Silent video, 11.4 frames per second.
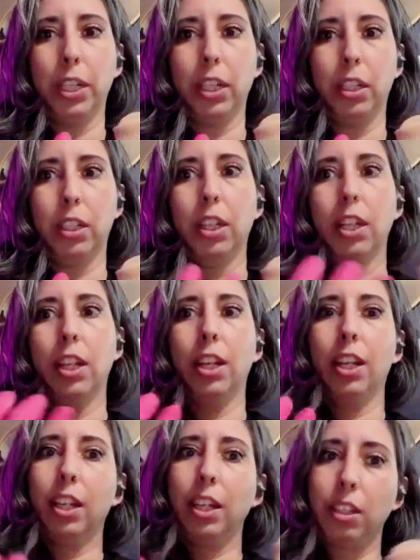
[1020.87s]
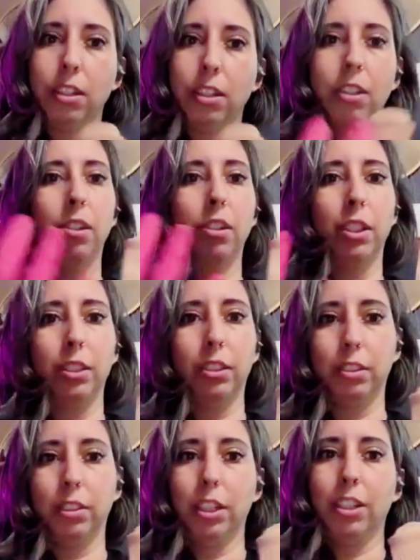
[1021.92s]
in and heal
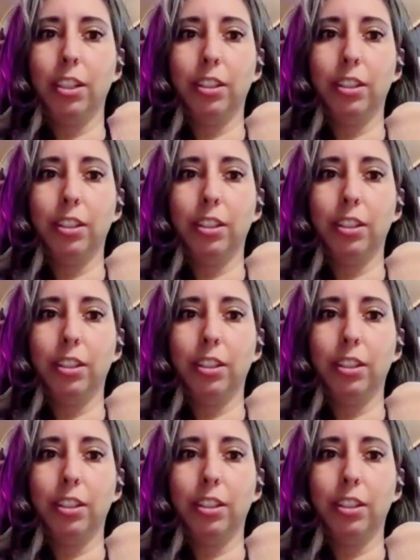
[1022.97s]
and,